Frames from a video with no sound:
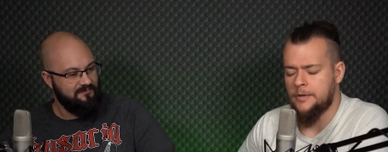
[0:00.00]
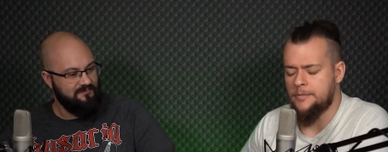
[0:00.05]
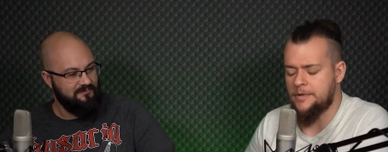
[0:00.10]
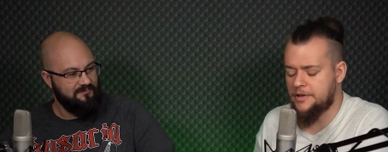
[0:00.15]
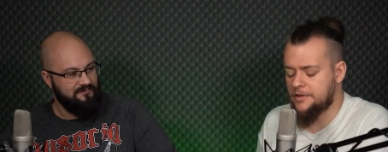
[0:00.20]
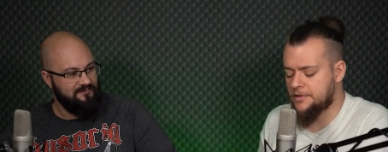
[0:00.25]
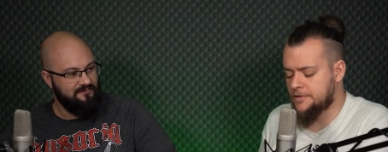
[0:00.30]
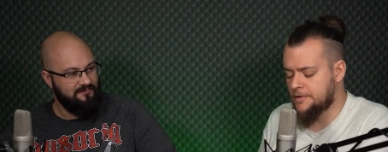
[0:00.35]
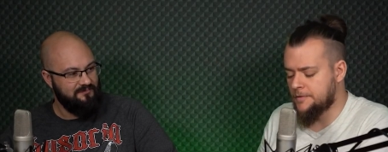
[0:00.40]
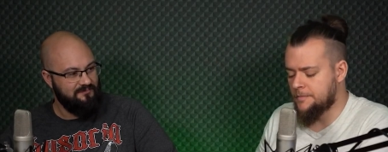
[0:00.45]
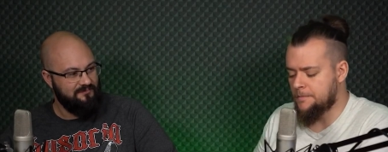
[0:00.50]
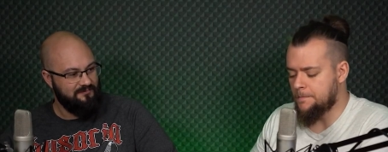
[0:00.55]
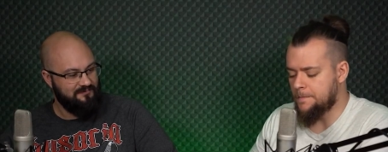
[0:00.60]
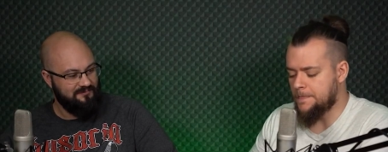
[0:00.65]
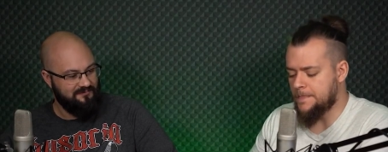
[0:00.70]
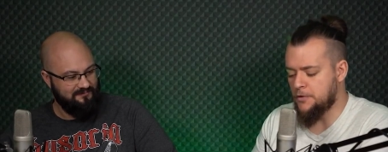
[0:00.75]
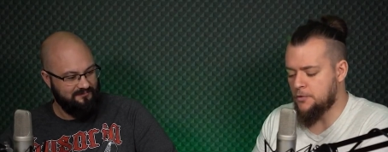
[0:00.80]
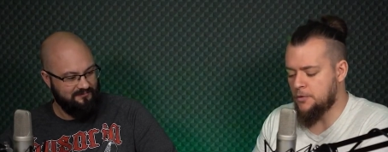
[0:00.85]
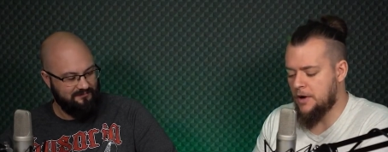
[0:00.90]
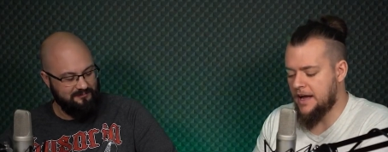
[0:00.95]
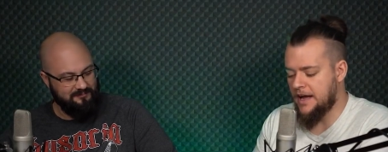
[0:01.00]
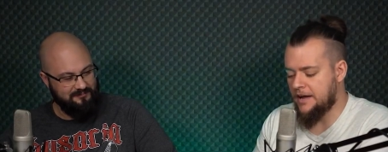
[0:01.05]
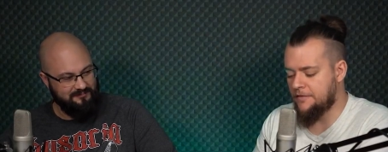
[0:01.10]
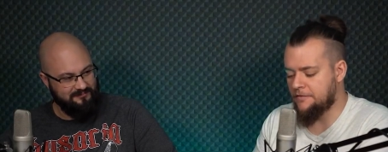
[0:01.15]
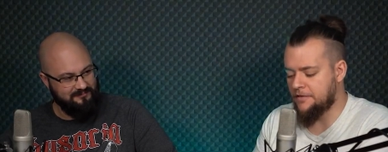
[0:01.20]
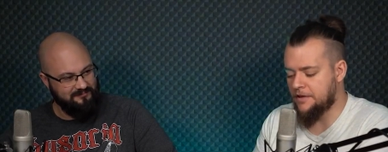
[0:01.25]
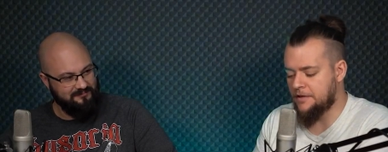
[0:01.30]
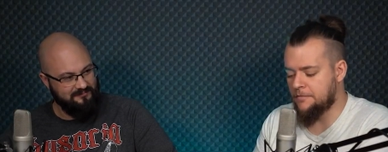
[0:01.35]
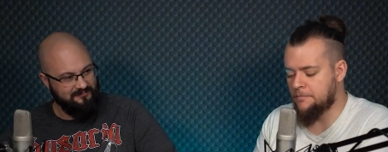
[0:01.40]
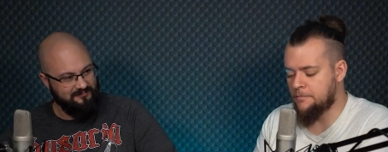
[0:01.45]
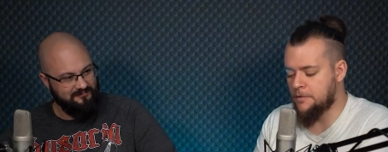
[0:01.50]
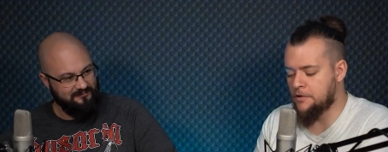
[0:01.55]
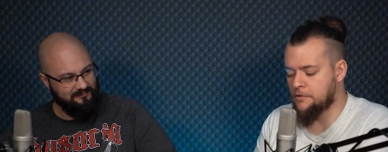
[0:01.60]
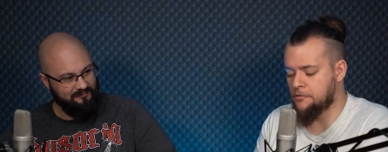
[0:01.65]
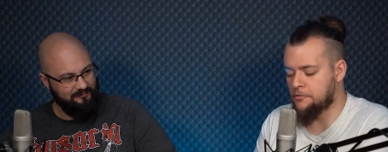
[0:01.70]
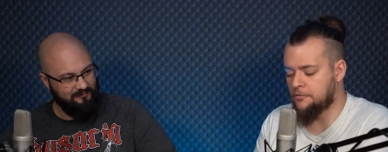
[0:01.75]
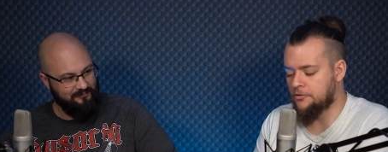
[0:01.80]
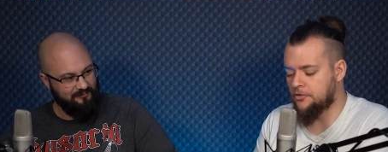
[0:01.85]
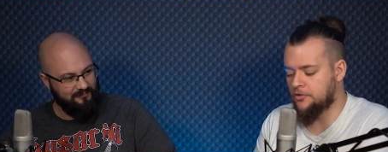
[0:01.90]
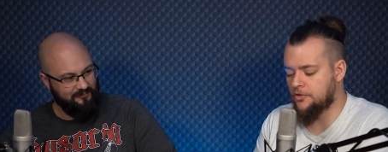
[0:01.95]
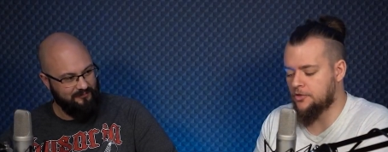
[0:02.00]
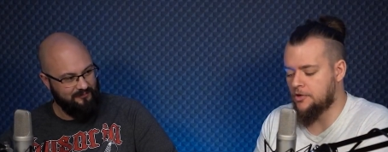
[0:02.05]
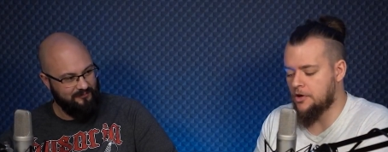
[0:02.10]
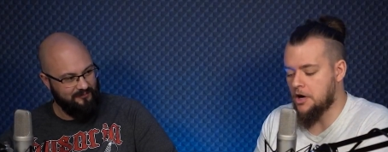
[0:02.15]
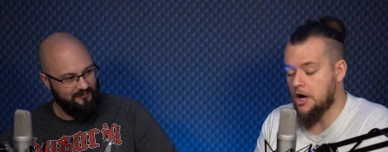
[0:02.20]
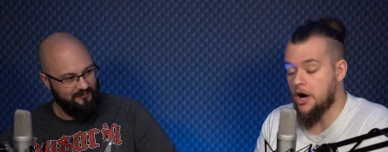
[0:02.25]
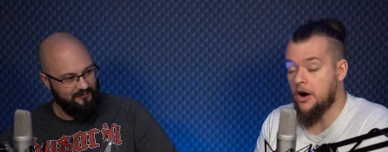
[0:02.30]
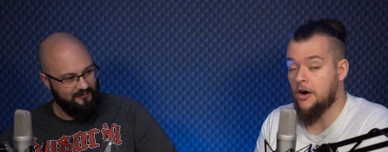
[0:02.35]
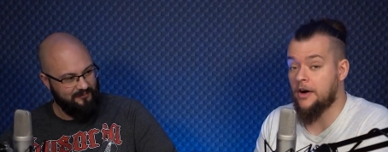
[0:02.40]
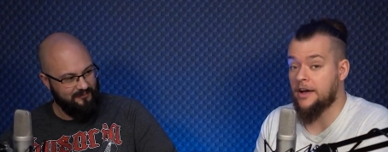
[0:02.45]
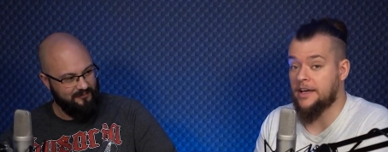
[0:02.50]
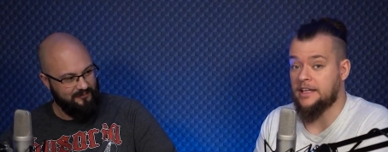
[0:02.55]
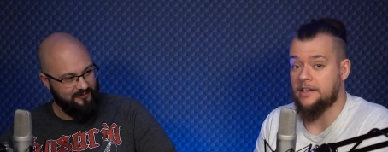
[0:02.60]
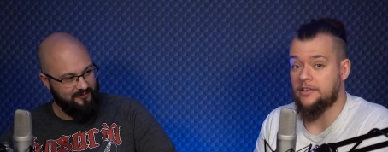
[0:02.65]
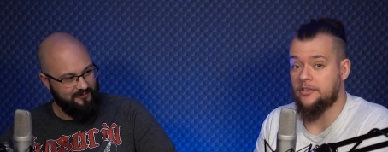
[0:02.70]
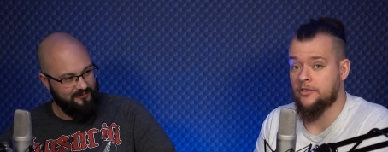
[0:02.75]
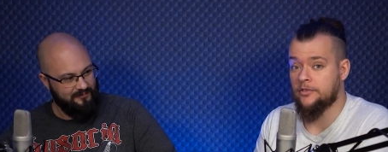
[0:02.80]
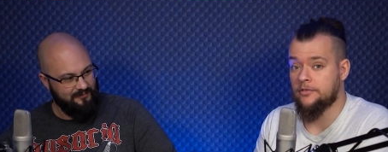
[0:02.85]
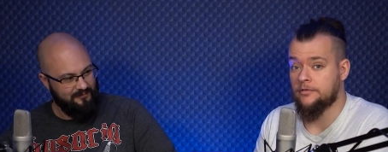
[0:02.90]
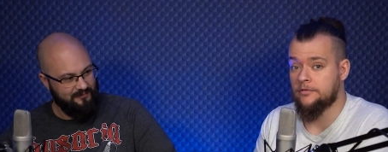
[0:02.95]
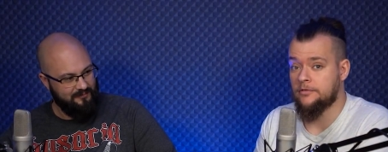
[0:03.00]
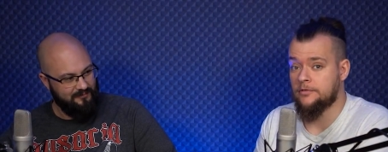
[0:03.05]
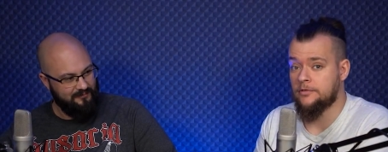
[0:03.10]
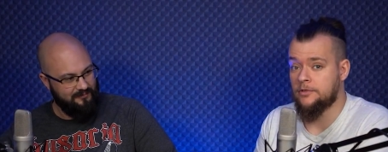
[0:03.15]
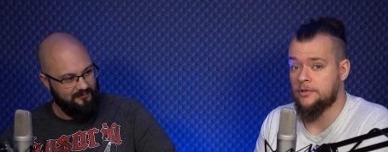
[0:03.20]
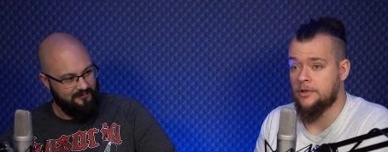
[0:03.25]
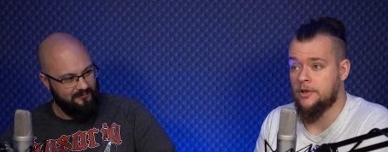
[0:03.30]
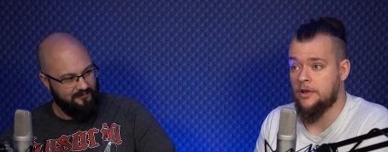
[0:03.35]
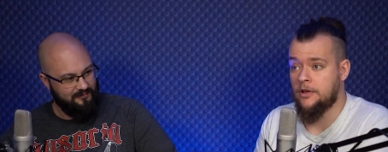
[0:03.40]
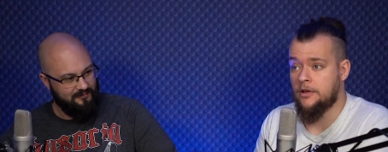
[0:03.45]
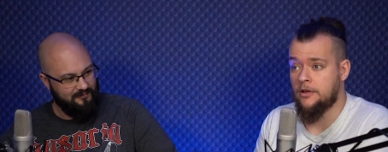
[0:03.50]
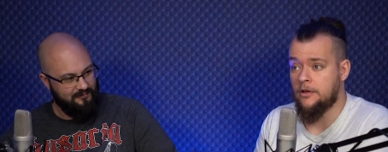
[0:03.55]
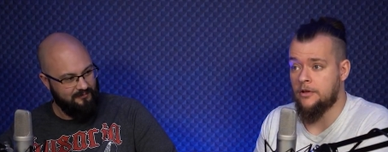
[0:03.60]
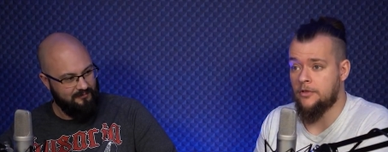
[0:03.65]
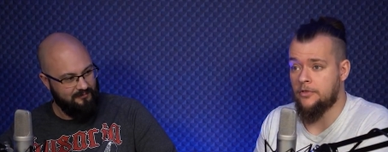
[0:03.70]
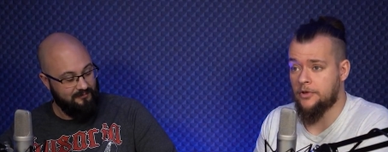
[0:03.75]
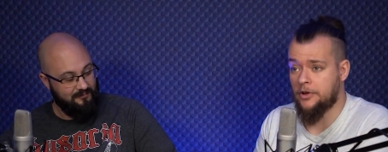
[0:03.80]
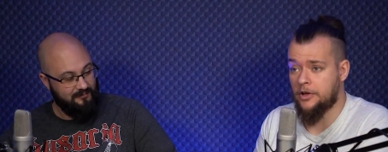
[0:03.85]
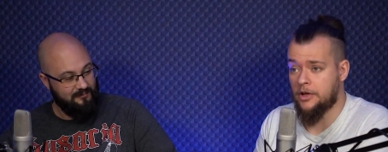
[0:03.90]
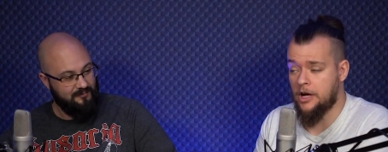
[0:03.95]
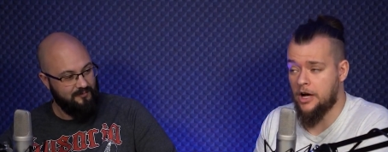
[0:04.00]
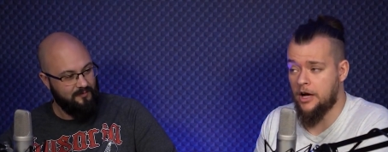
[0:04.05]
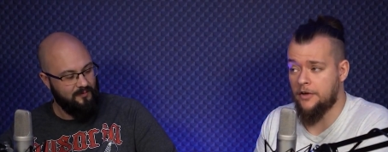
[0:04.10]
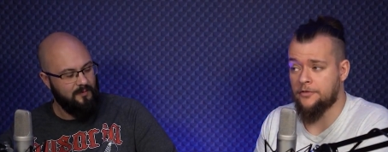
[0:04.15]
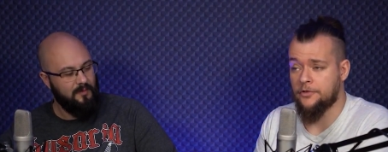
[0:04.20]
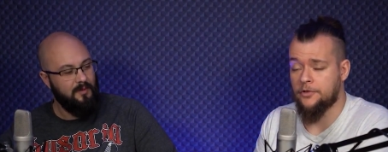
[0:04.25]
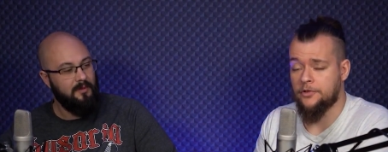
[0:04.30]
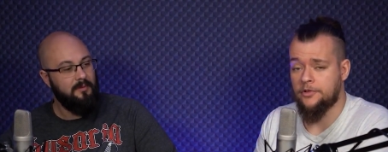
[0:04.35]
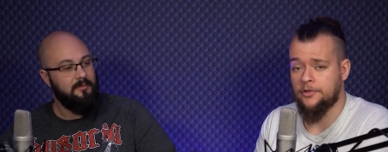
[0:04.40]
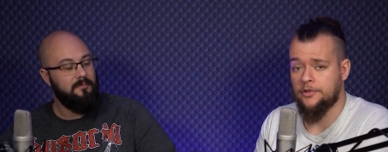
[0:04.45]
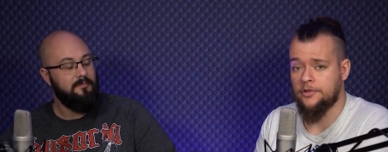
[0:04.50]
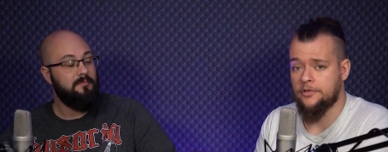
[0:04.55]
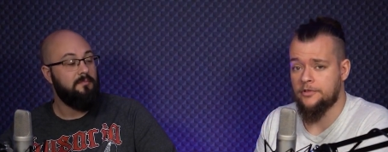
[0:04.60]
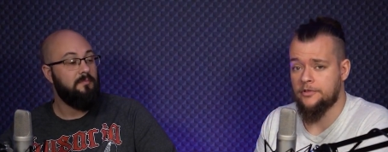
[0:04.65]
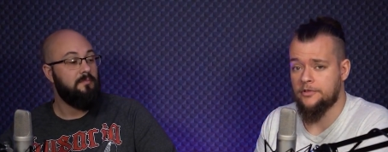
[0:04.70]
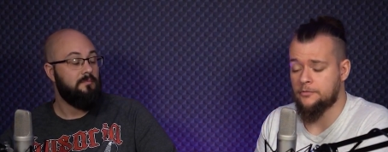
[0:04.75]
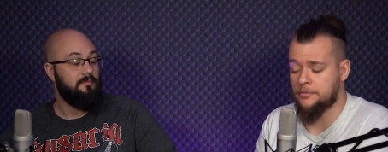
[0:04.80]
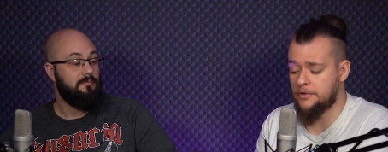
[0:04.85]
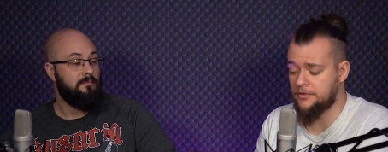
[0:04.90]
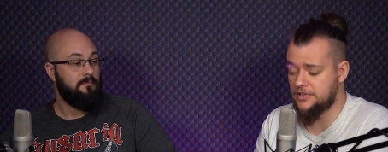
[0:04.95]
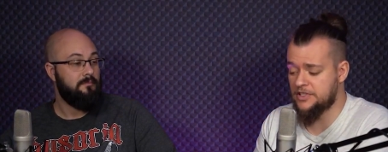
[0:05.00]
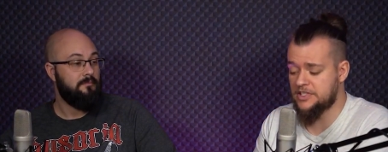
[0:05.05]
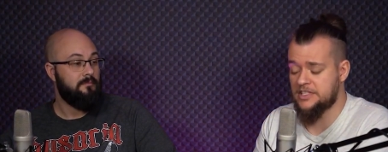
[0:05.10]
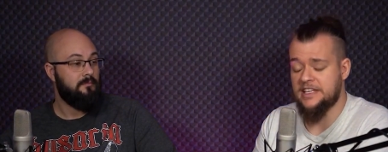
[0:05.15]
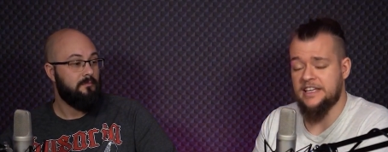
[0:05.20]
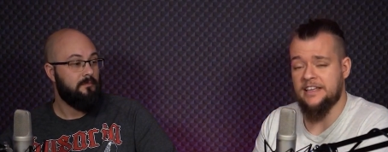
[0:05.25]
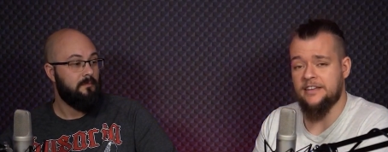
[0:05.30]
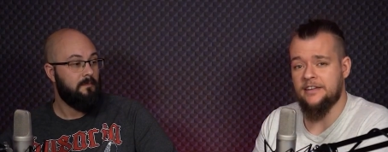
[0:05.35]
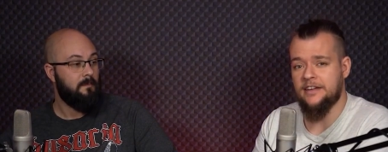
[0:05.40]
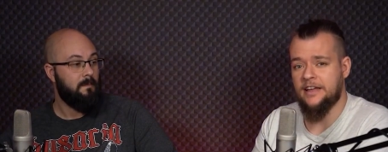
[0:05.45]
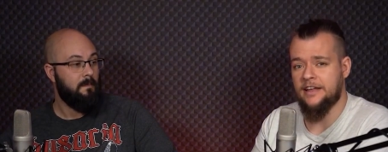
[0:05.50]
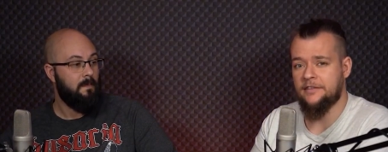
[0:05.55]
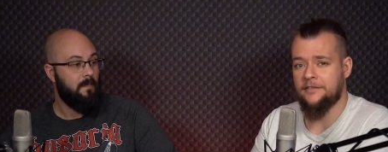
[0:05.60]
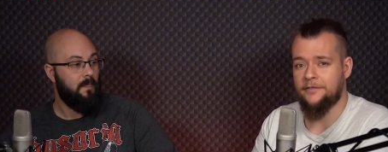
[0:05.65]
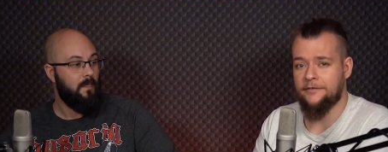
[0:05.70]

Speaker 1: Because you have in moles eyes that are covered with skin and